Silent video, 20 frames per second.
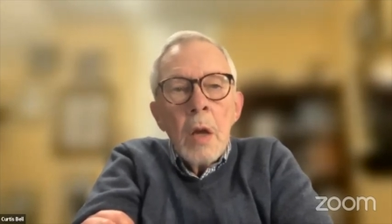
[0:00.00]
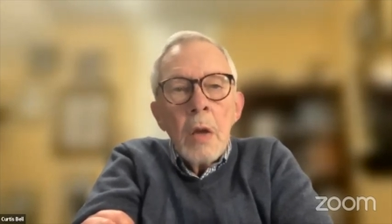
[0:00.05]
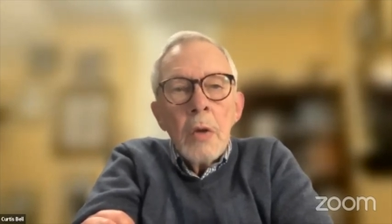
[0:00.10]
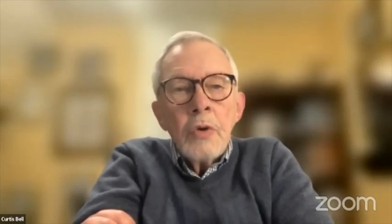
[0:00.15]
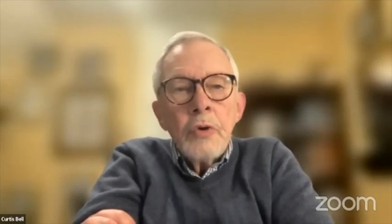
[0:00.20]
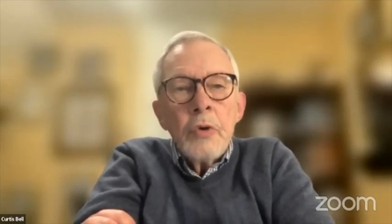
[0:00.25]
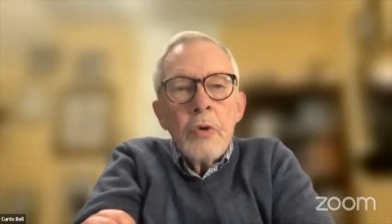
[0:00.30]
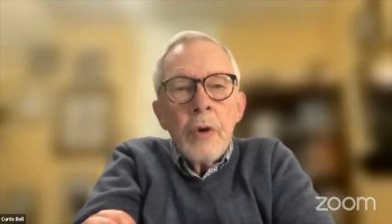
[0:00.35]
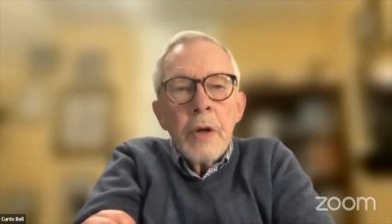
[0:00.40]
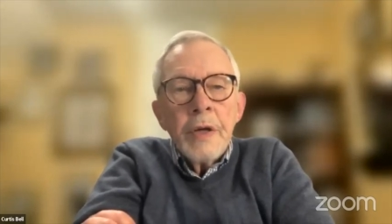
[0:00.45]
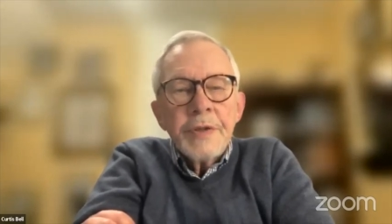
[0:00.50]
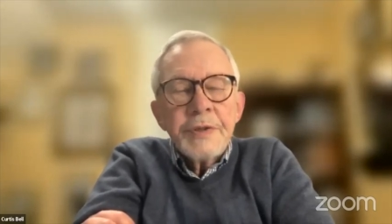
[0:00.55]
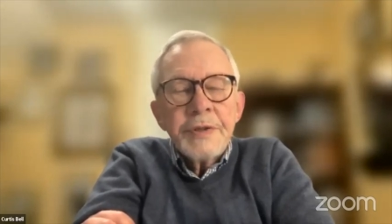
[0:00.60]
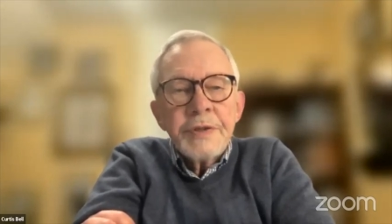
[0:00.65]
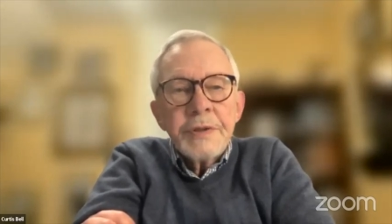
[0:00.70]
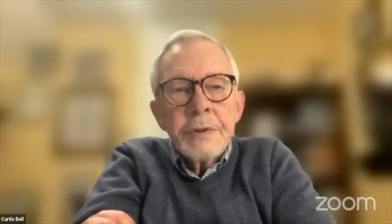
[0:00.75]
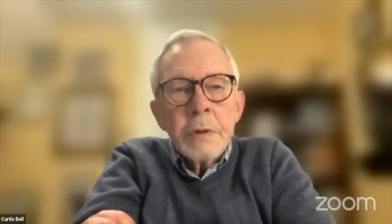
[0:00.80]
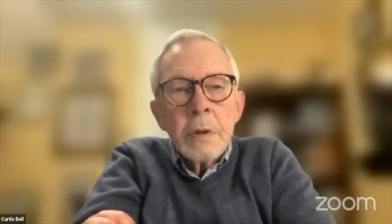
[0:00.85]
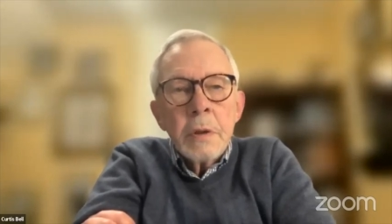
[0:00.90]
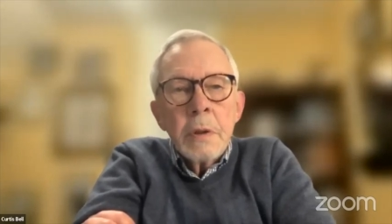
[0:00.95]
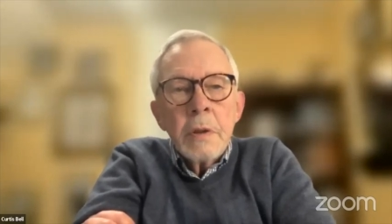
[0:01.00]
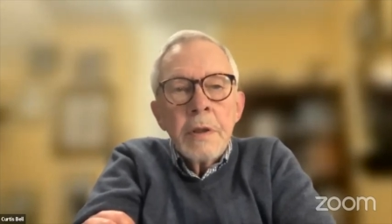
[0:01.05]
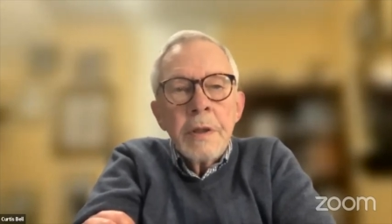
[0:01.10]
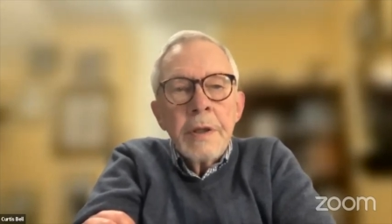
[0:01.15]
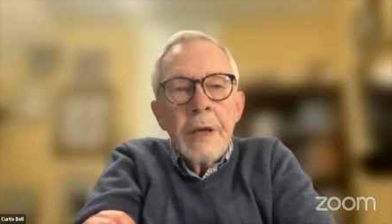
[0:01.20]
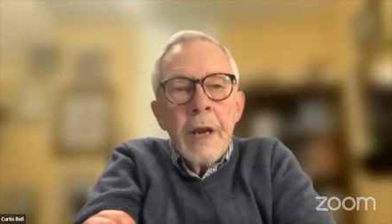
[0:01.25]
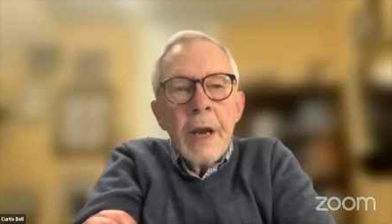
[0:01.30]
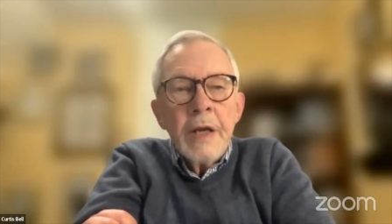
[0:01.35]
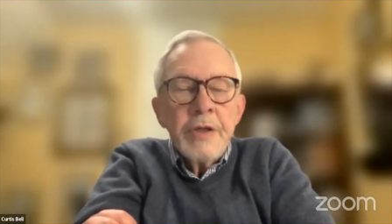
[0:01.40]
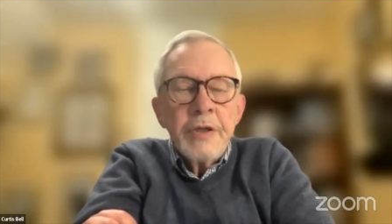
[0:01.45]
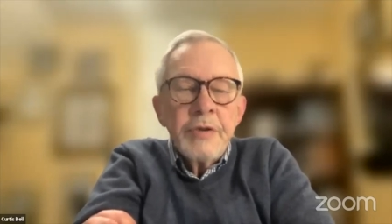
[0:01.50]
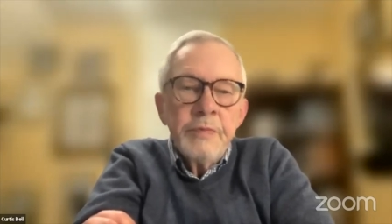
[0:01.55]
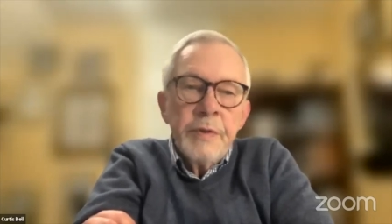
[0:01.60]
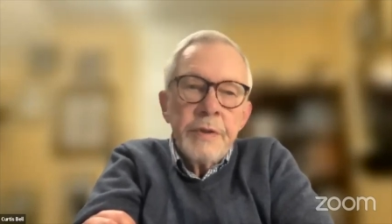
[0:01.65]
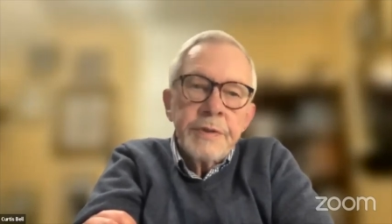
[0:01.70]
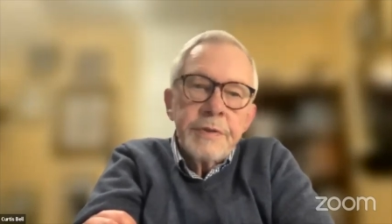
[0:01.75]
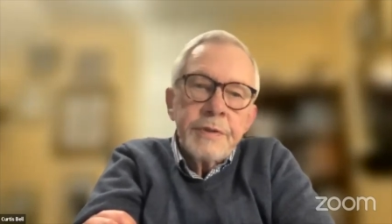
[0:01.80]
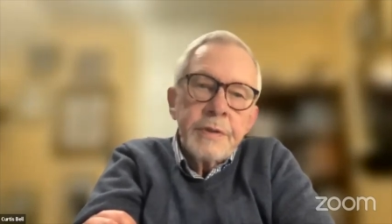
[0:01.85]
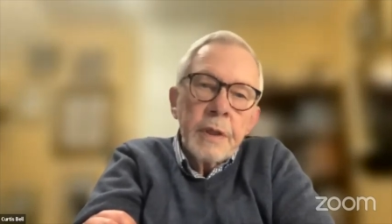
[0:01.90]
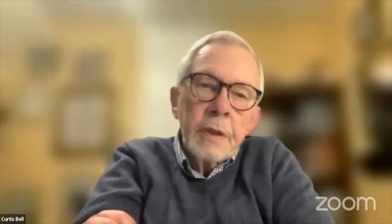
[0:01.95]
U.S.
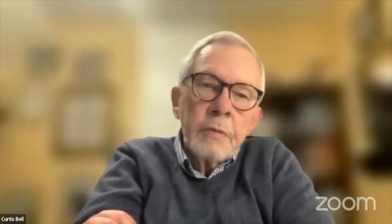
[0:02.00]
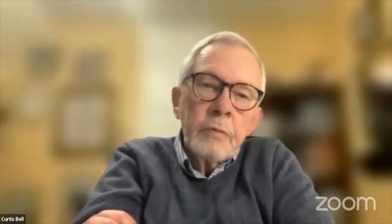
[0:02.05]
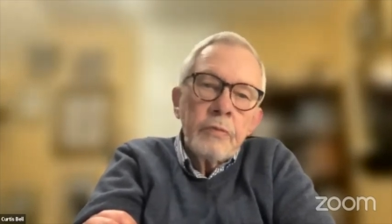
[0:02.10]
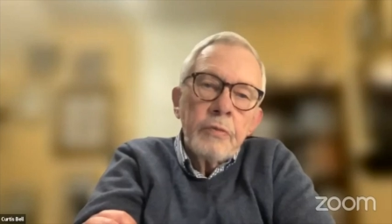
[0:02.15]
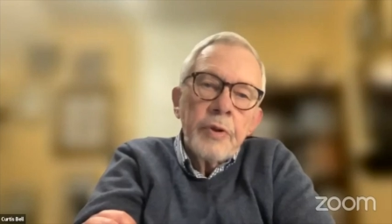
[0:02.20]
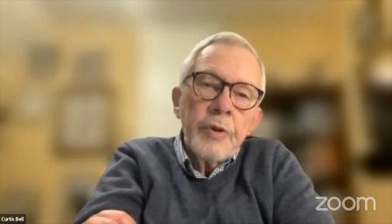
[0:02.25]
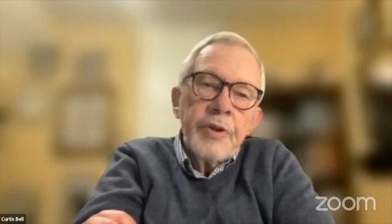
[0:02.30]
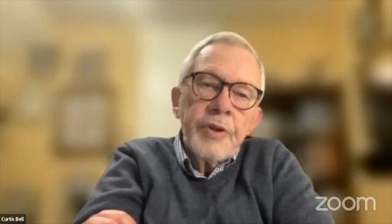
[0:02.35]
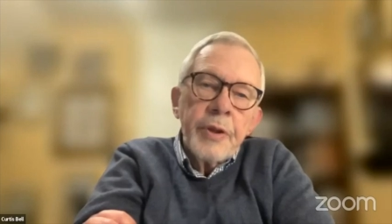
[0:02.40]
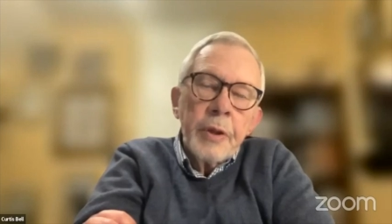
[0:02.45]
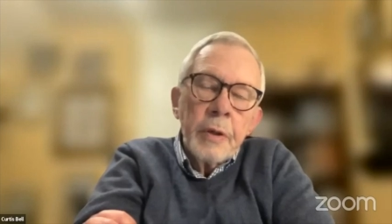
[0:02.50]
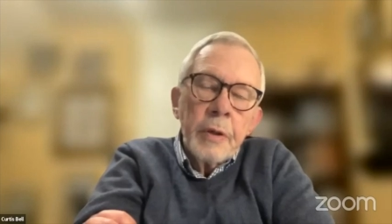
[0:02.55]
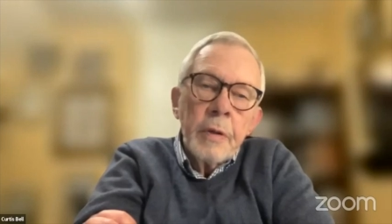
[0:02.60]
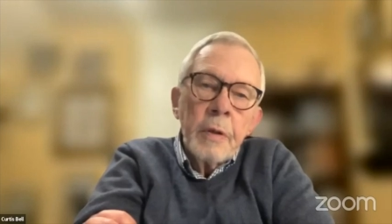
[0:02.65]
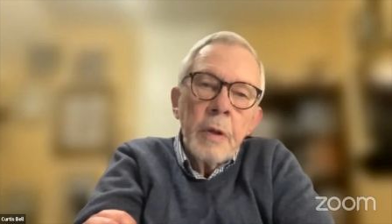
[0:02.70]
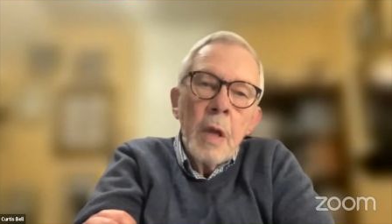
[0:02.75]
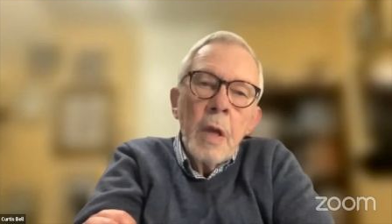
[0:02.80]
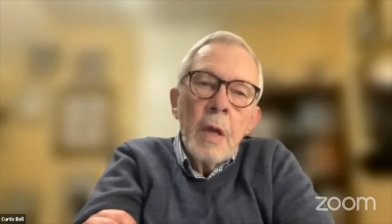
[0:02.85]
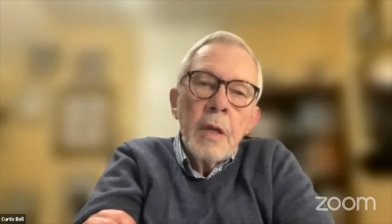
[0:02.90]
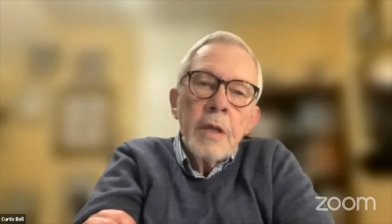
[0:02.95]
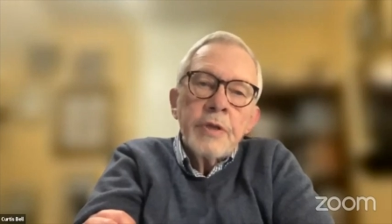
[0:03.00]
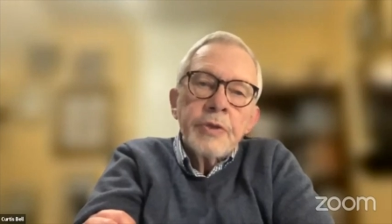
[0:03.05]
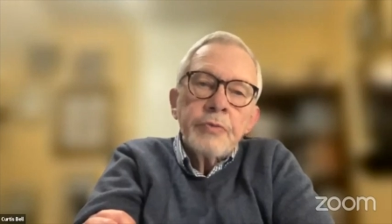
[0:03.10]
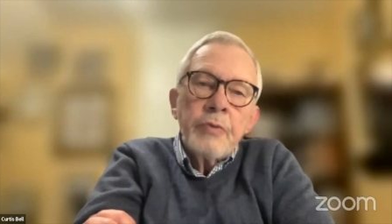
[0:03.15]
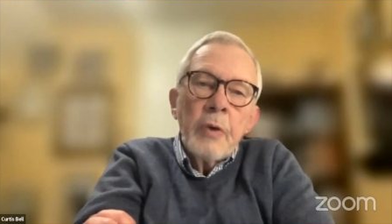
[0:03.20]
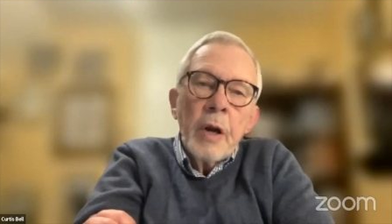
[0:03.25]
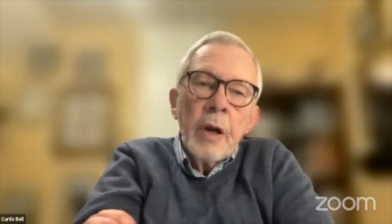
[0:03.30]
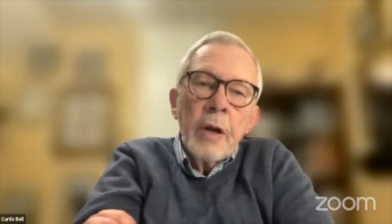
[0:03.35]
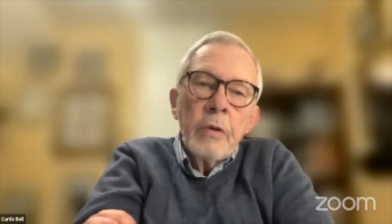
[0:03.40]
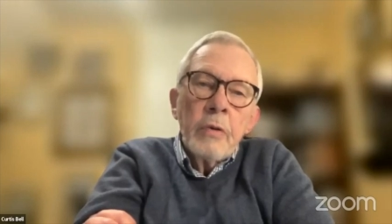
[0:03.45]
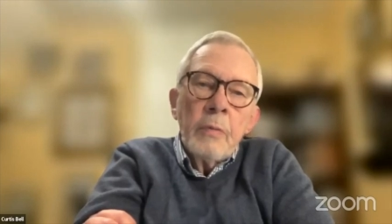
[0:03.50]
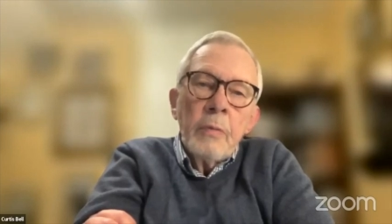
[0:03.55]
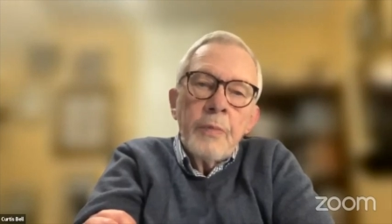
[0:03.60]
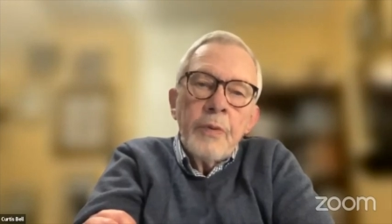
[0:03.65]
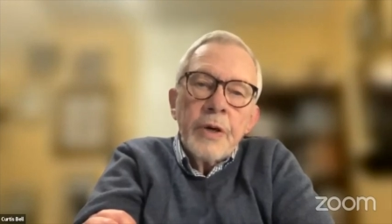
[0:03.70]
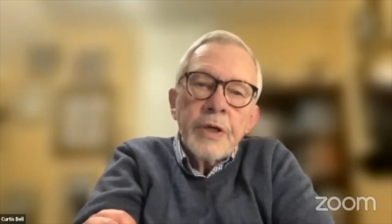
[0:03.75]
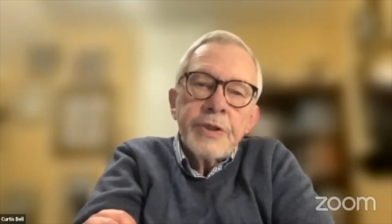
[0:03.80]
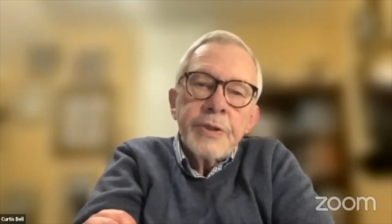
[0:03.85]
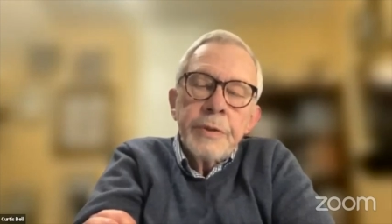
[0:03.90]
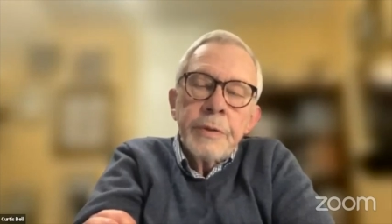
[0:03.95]
engagement uh, with uh, Israeli
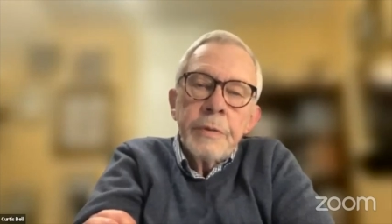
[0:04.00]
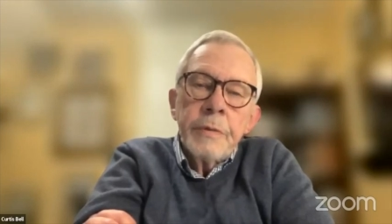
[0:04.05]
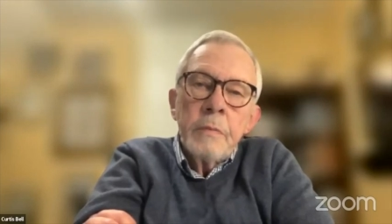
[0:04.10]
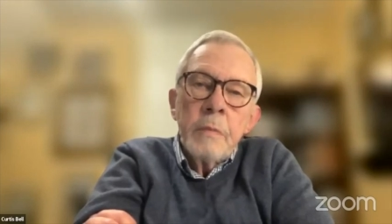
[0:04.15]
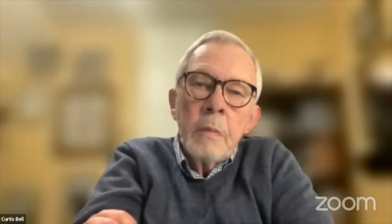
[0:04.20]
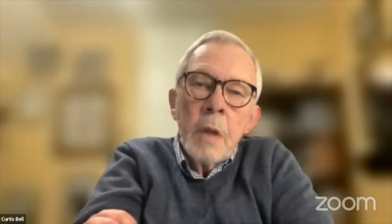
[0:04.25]
oppression,